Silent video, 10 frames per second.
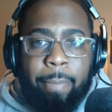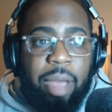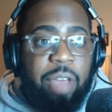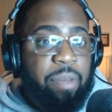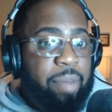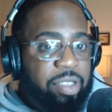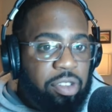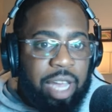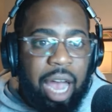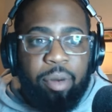If he
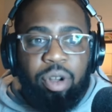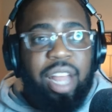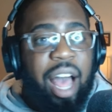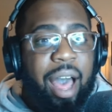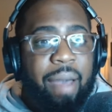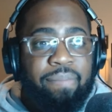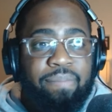misses time or not,